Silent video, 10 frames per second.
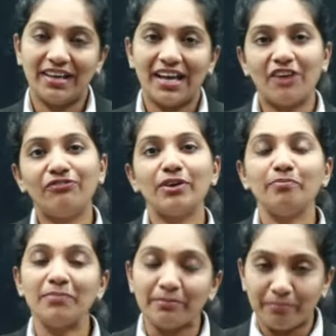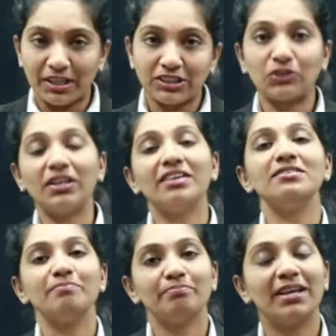If a particular
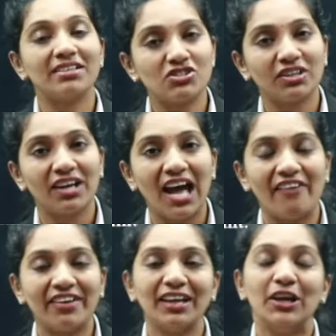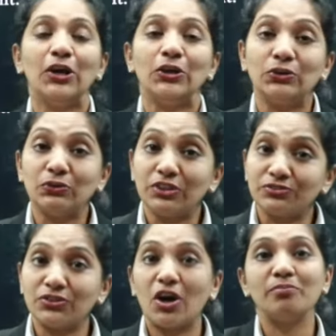mixture have a
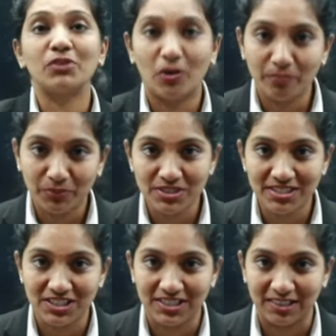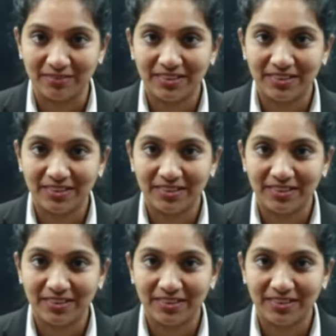uniform composition,